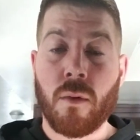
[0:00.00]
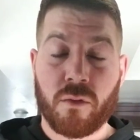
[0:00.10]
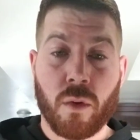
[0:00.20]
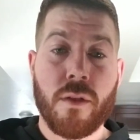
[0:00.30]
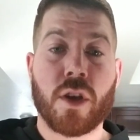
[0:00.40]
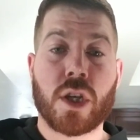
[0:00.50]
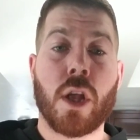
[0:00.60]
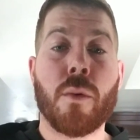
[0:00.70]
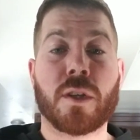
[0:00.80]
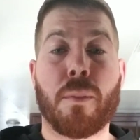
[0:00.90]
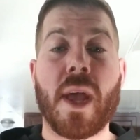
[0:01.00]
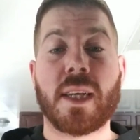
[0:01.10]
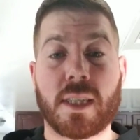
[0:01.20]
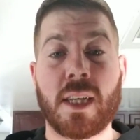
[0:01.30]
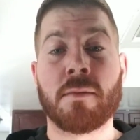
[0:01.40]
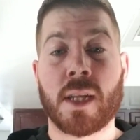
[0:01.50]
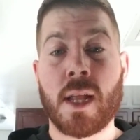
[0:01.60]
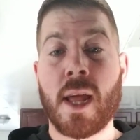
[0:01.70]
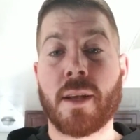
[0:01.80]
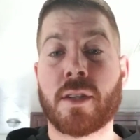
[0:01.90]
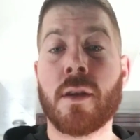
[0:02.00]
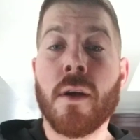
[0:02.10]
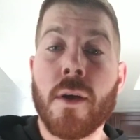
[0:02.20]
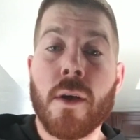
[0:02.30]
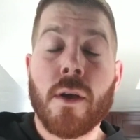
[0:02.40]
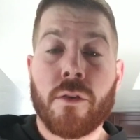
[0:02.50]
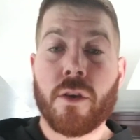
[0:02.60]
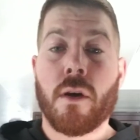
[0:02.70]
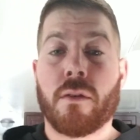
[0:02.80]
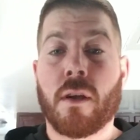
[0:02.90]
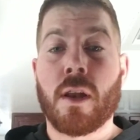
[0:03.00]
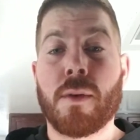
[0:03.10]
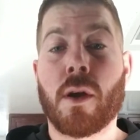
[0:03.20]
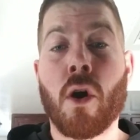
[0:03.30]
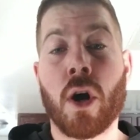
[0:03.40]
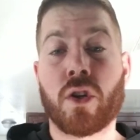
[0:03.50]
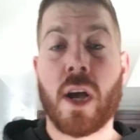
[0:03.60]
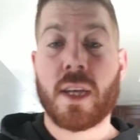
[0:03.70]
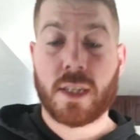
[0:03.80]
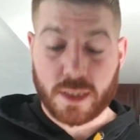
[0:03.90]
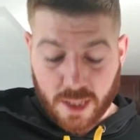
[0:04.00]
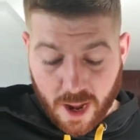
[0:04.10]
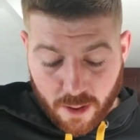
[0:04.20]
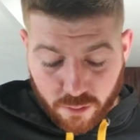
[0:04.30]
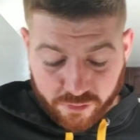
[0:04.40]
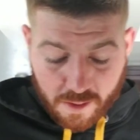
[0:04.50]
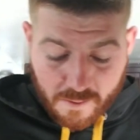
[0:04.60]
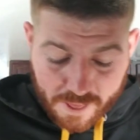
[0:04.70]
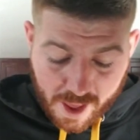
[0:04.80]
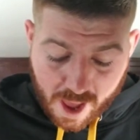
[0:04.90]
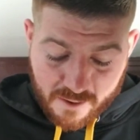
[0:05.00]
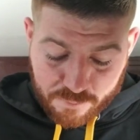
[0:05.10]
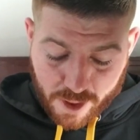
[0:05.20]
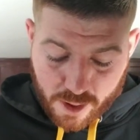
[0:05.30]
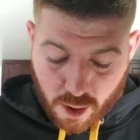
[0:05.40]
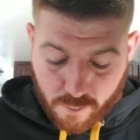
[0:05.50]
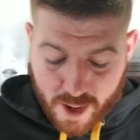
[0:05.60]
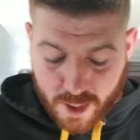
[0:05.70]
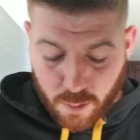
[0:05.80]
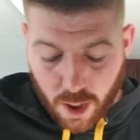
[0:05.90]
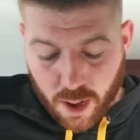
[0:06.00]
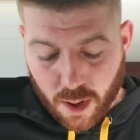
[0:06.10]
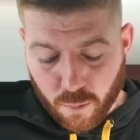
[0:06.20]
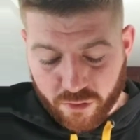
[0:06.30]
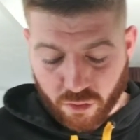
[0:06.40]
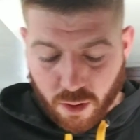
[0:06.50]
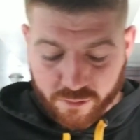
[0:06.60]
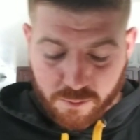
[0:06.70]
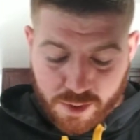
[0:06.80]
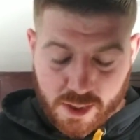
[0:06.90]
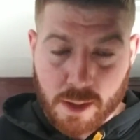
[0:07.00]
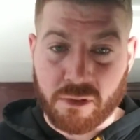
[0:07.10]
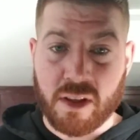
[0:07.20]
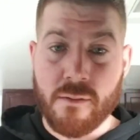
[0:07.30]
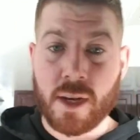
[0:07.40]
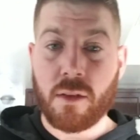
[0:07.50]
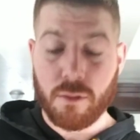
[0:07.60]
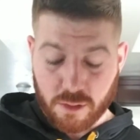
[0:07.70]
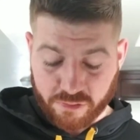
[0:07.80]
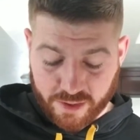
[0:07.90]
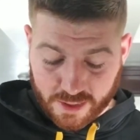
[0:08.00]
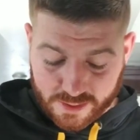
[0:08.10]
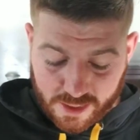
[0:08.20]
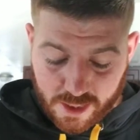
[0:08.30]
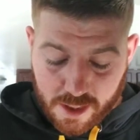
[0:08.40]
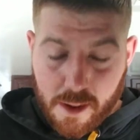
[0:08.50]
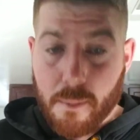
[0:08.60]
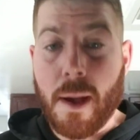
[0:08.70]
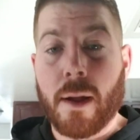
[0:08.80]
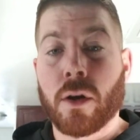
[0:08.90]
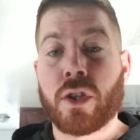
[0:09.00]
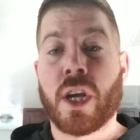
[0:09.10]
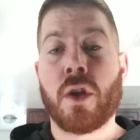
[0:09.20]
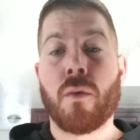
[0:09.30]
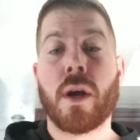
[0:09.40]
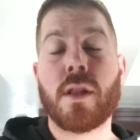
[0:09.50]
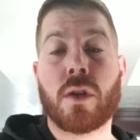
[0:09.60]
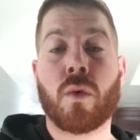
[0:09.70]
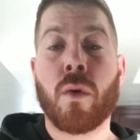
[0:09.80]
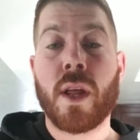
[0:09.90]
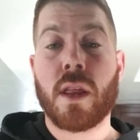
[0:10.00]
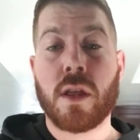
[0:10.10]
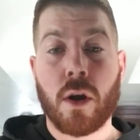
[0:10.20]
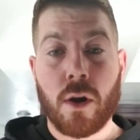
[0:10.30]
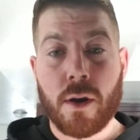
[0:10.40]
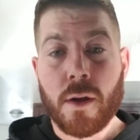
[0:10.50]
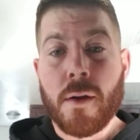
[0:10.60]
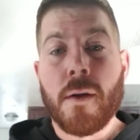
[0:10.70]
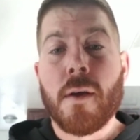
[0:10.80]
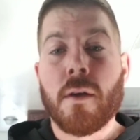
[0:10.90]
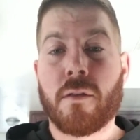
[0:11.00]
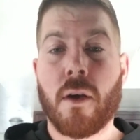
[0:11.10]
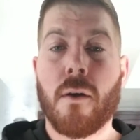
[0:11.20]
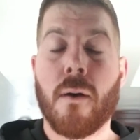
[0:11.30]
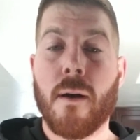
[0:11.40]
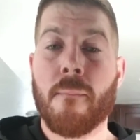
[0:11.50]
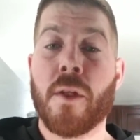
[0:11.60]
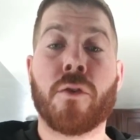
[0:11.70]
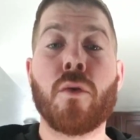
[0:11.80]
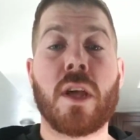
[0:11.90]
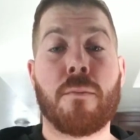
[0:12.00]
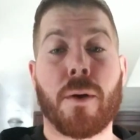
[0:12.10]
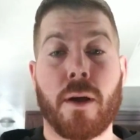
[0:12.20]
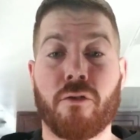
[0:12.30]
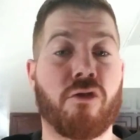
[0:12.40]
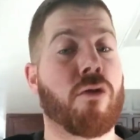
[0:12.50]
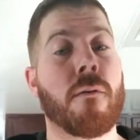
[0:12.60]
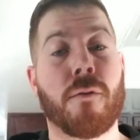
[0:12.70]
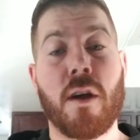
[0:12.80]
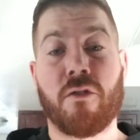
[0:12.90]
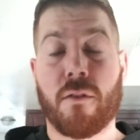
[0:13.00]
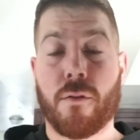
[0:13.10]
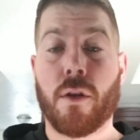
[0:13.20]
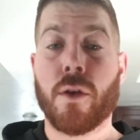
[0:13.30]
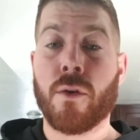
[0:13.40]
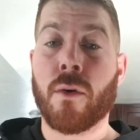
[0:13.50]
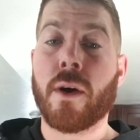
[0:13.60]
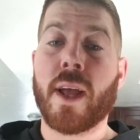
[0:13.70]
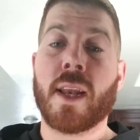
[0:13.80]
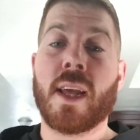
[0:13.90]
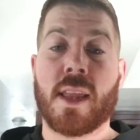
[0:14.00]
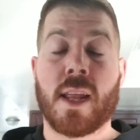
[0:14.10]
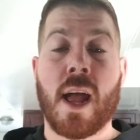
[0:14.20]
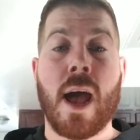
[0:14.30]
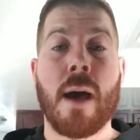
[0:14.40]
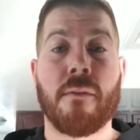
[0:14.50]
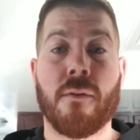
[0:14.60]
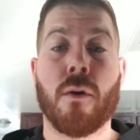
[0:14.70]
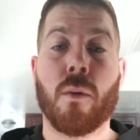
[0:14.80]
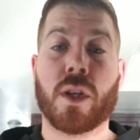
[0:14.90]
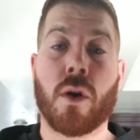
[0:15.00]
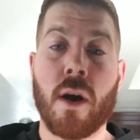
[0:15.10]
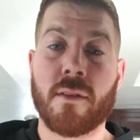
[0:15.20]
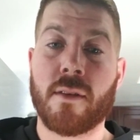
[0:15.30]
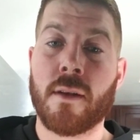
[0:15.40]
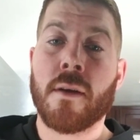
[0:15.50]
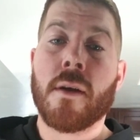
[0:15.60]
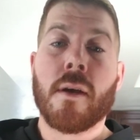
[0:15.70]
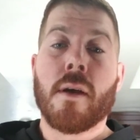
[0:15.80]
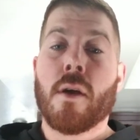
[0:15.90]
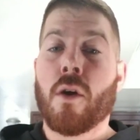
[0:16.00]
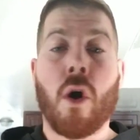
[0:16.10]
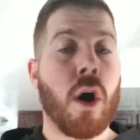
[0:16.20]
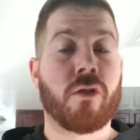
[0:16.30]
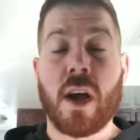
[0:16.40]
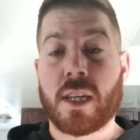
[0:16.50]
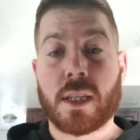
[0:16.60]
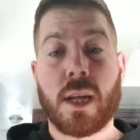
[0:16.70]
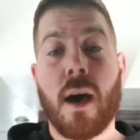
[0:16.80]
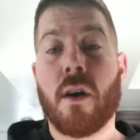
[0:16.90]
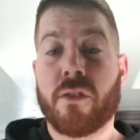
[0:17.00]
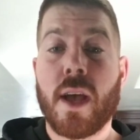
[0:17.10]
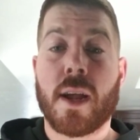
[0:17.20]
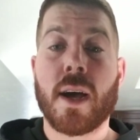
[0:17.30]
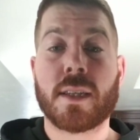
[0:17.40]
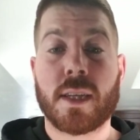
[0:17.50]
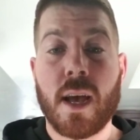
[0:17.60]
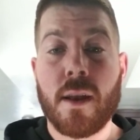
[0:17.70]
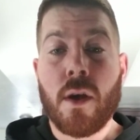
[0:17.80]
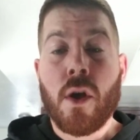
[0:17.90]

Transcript: It's one of the slowest paced teams in the nation. So it's going to be a contrast to styles. They have played already. Wisconsin beat them 72-60 back on January the 23rd. So the 2 key players are Trent Frazier for Illinois and Ethan Happ for Wisconsin. Contrast to styles, like I said.